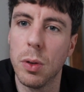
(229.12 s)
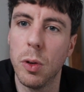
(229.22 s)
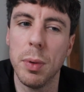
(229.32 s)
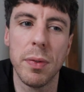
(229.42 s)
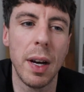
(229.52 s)

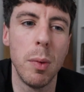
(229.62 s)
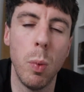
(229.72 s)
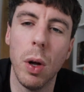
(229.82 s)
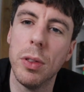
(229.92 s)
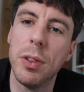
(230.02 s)
or be found
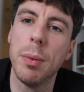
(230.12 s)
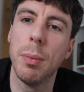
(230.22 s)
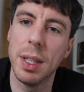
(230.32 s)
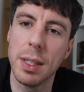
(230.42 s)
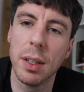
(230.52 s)
wanting
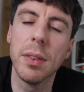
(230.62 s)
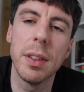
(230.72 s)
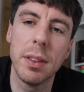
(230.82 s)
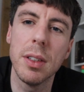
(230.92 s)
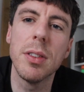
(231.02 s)
when the tough
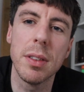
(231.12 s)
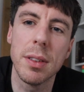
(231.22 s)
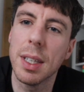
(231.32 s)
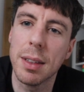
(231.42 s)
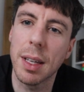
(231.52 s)

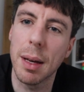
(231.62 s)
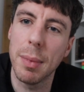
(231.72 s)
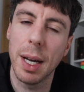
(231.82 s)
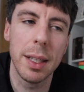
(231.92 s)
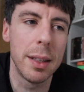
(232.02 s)
decisions need to get
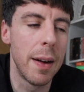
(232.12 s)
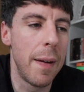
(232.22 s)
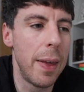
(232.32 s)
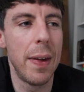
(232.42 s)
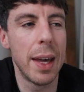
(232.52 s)
made.
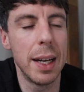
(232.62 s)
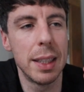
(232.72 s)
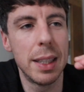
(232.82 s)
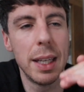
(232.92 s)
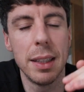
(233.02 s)
And
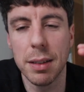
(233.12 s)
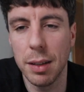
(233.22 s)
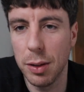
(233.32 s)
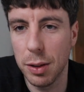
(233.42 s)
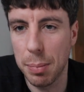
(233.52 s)
again, it's
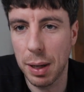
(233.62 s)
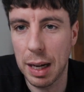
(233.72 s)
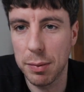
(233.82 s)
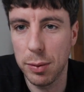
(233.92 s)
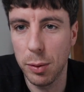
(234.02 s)
another
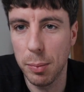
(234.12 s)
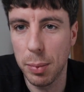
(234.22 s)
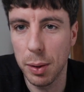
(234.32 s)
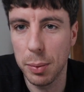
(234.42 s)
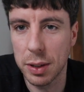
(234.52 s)
platform
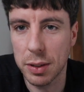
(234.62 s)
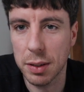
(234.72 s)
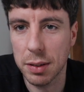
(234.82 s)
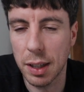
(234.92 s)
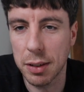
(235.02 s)
by which
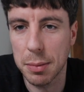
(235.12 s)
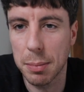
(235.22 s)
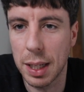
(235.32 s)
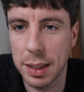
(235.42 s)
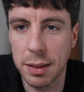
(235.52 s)
succession
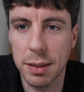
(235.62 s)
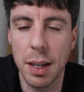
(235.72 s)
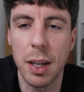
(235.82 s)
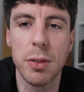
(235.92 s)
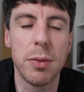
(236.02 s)
planning
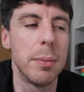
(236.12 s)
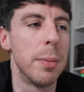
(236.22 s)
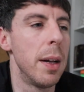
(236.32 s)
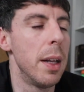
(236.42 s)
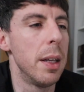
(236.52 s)
starts from.
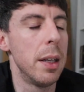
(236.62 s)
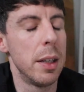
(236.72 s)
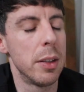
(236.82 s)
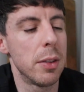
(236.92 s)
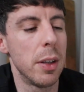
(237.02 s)

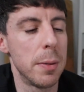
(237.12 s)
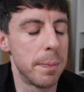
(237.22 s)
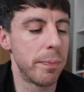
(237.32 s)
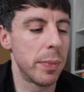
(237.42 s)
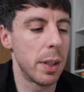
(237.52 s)
So
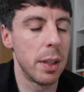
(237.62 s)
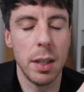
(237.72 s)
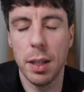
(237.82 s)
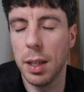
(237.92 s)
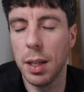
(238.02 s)

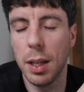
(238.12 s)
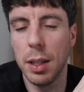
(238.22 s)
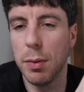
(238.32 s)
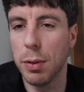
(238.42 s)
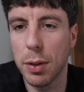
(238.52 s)

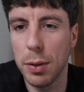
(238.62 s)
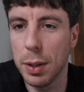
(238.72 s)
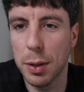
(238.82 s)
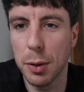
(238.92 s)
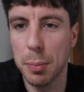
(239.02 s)
you've
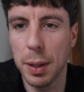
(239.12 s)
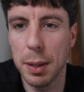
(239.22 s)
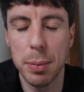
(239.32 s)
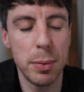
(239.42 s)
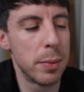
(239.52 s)
recruited good
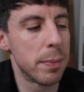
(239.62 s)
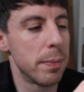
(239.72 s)
people,